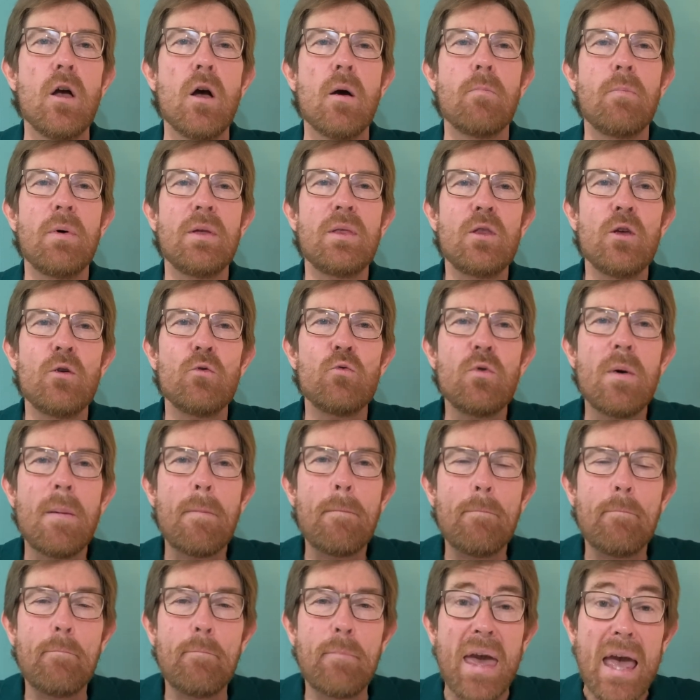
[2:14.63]
But the
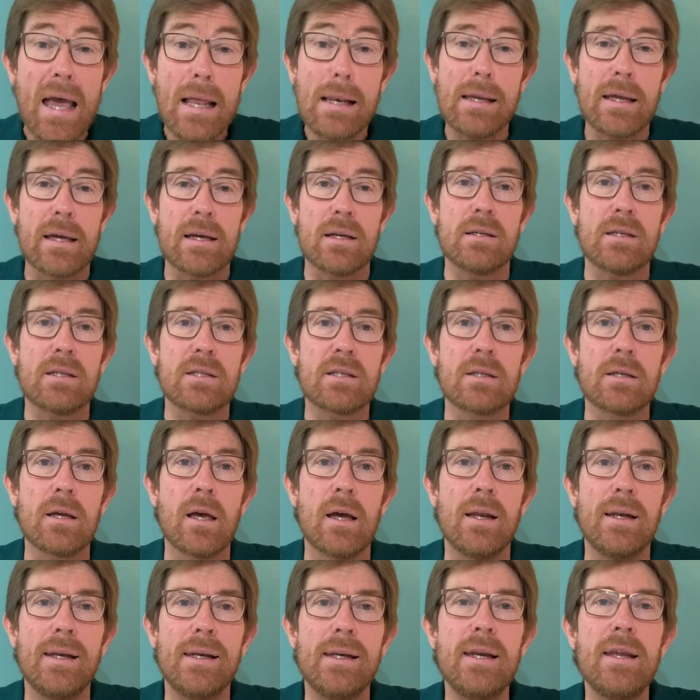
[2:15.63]
rebellious
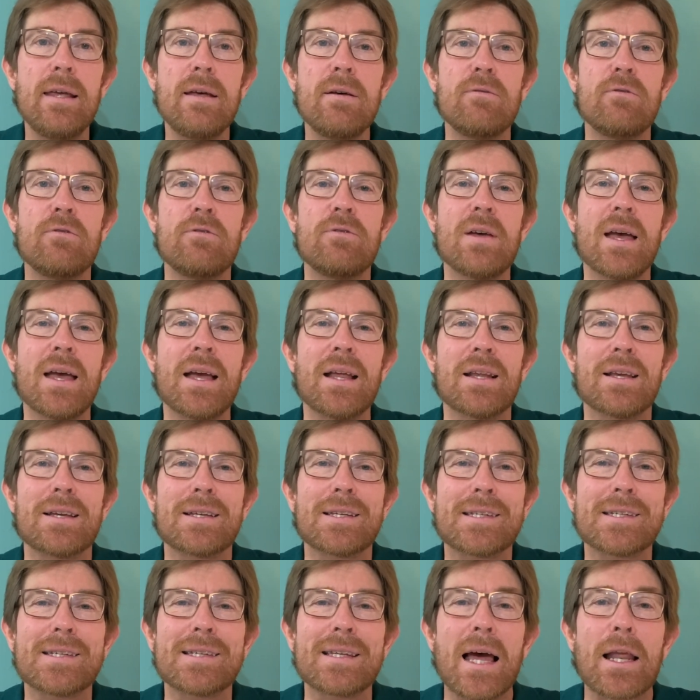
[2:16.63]
live in a
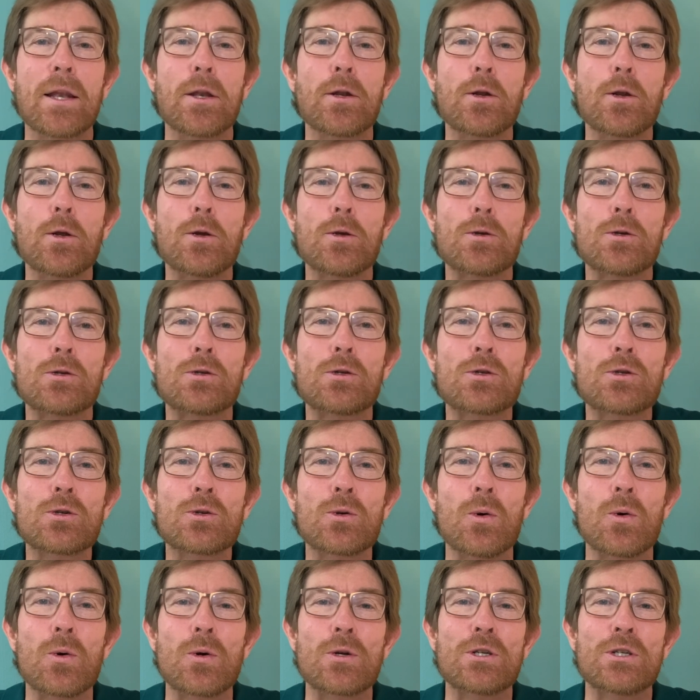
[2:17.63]

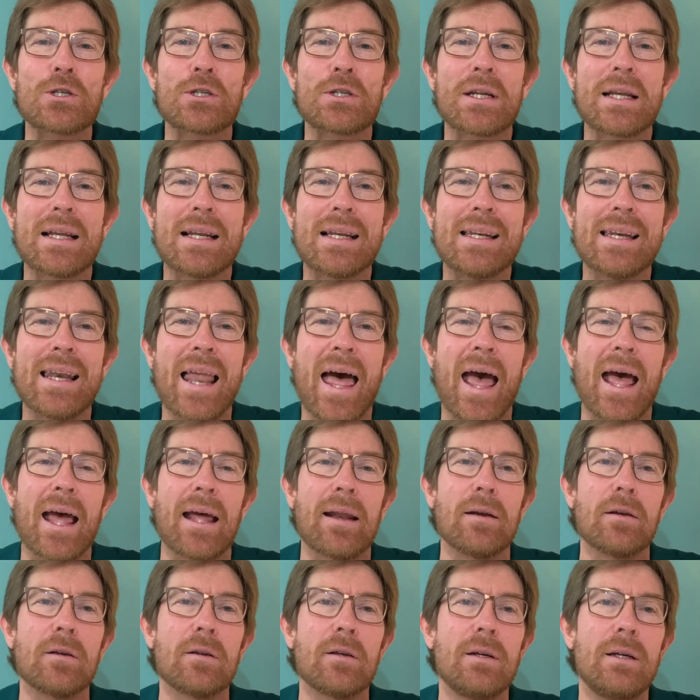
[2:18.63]
sun-scorched
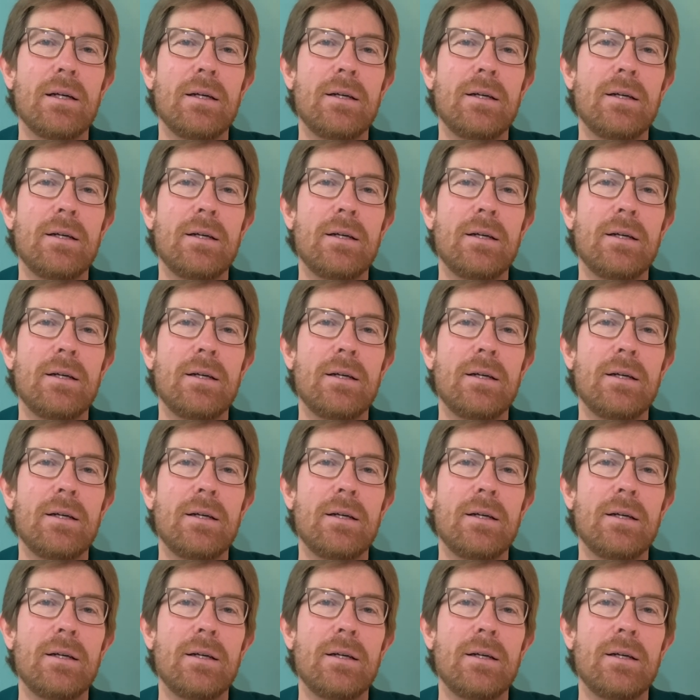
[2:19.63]
land.